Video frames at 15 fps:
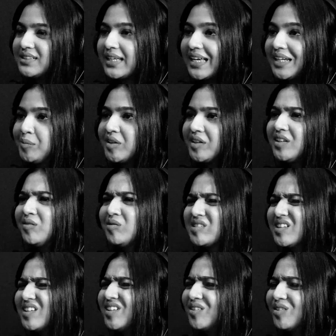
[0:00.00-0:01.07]
this can't be. And he
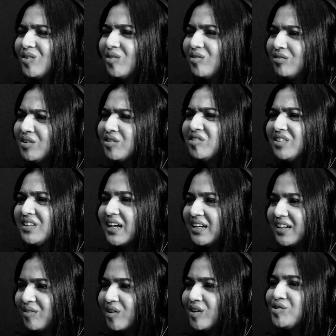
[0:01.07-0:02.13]
was like, you're good
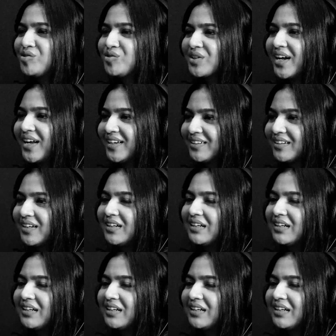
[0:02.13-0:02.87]
at it, why don't you try it?